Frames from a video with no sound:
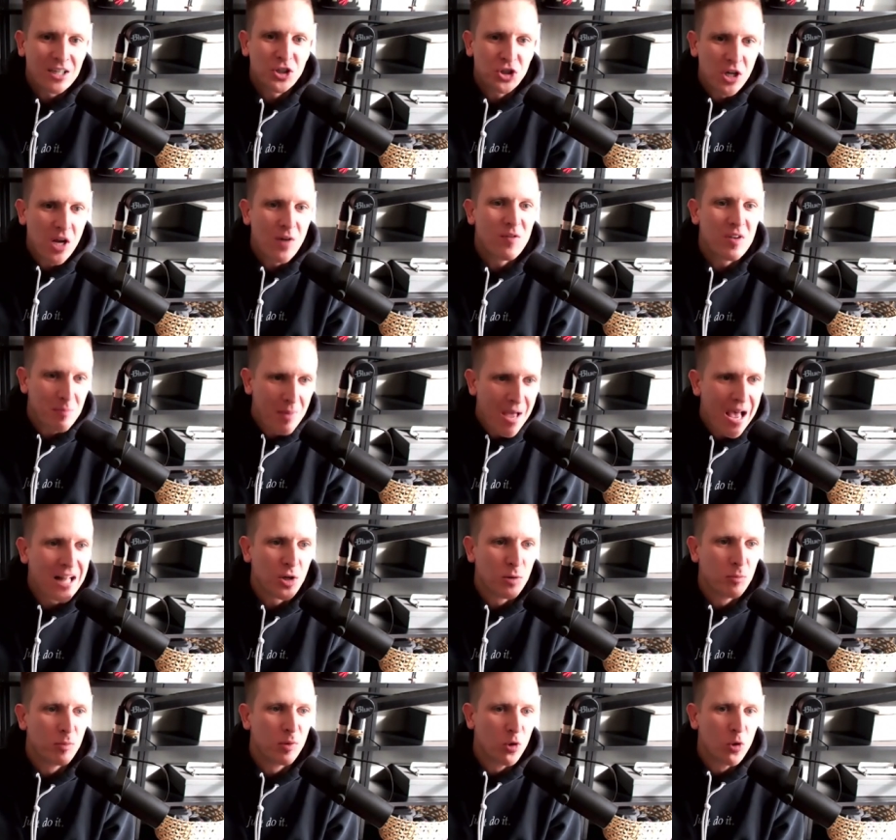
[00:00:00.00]
Chevy
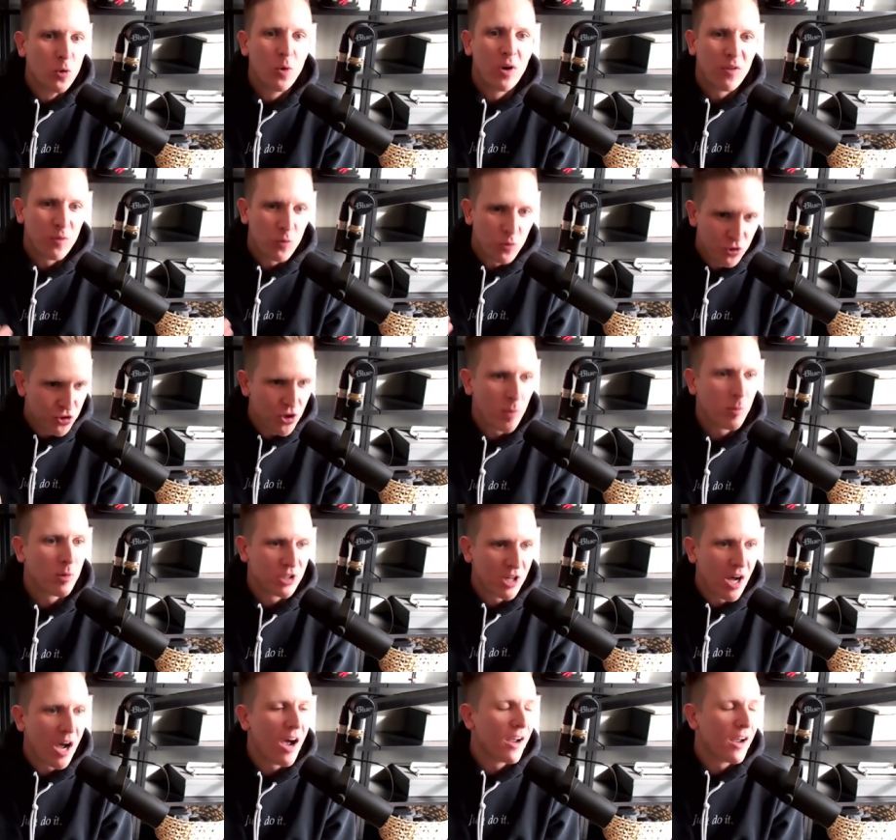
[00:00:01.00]
Malibu with right.
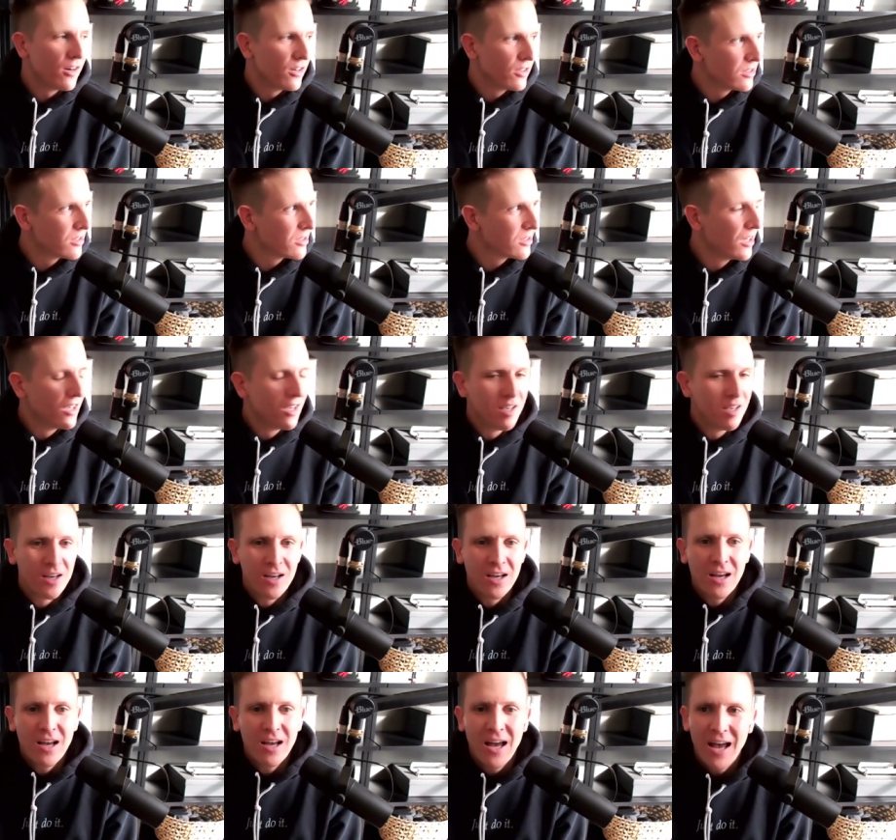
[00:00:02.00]
summer tires.
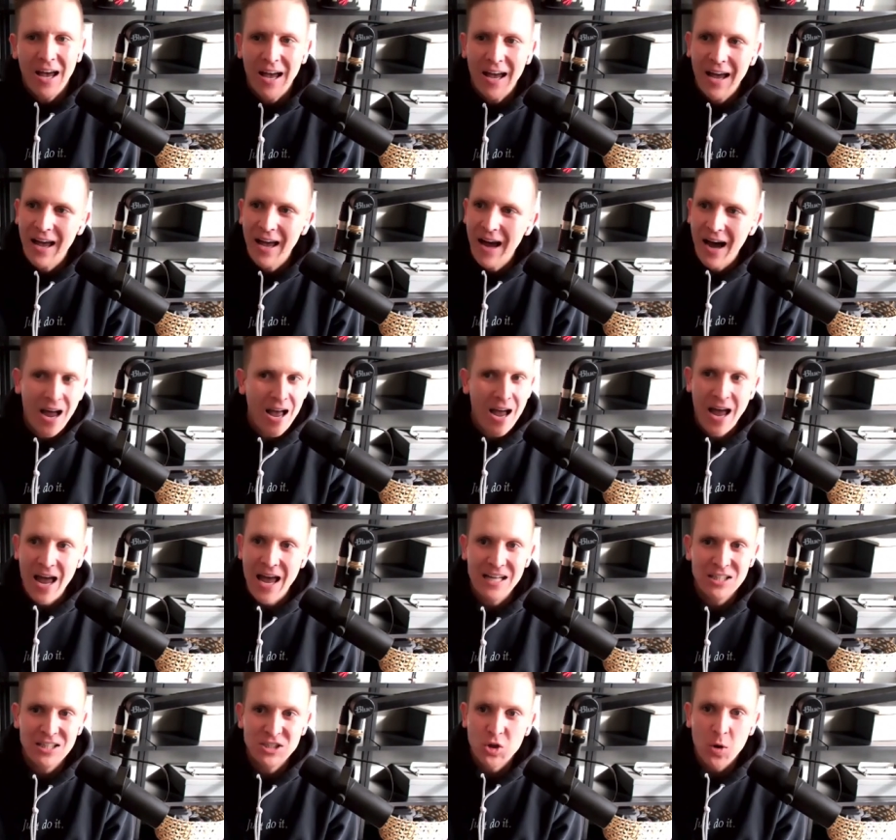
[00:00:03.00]
Uh-huh
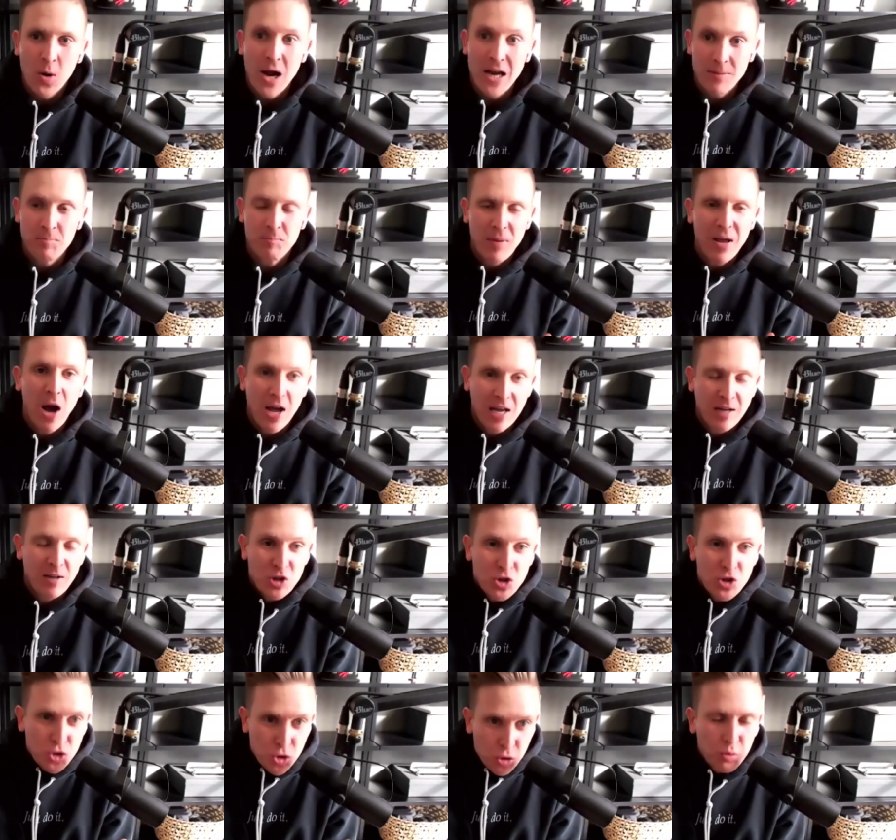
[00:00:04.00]
and so I, I
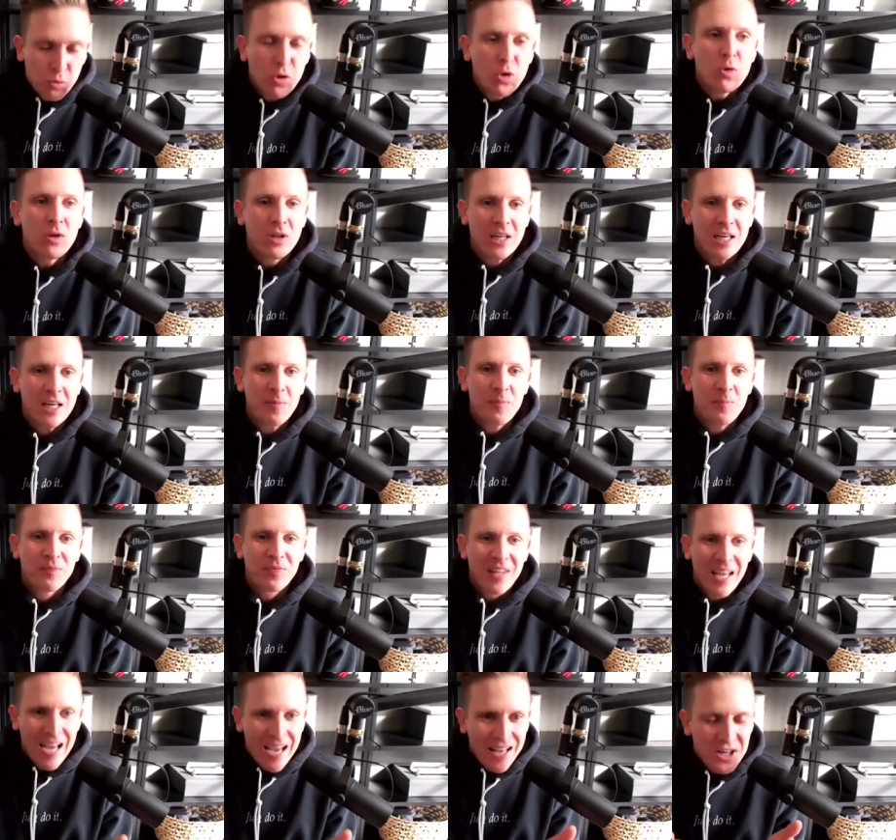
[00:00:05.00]
truly
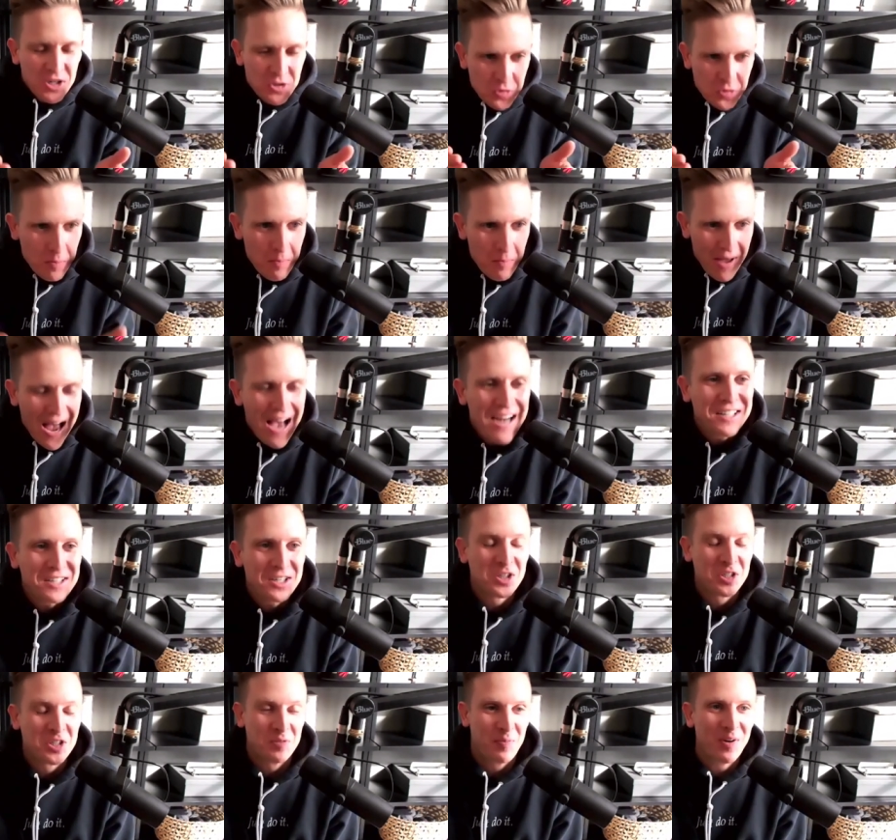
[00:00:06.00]
had a traumatic
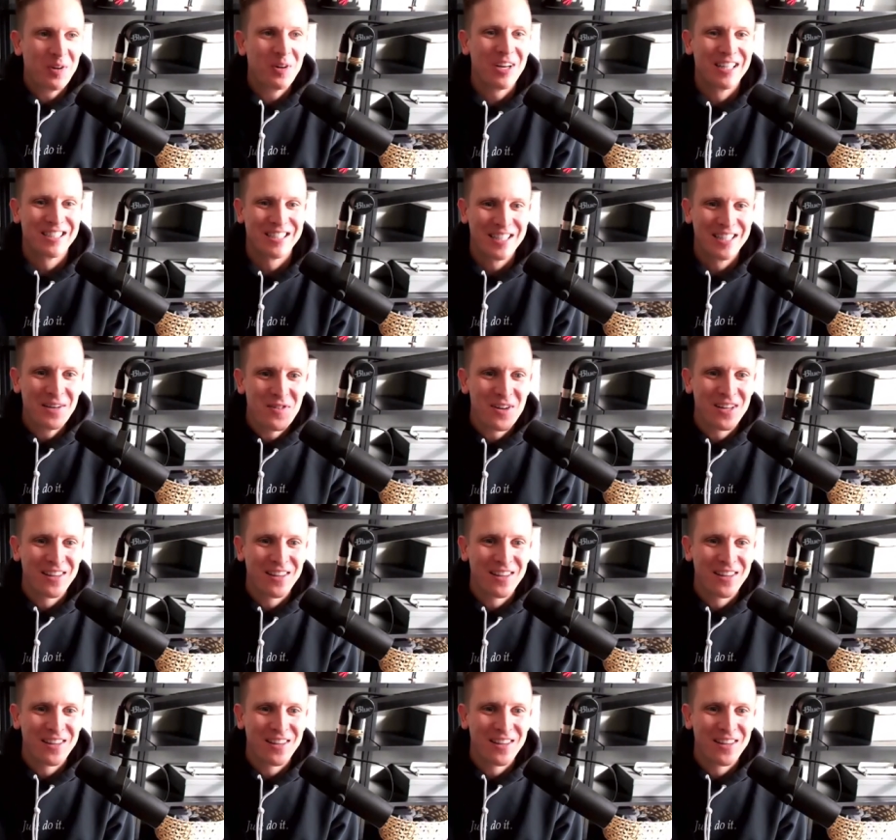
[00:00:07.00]
experience living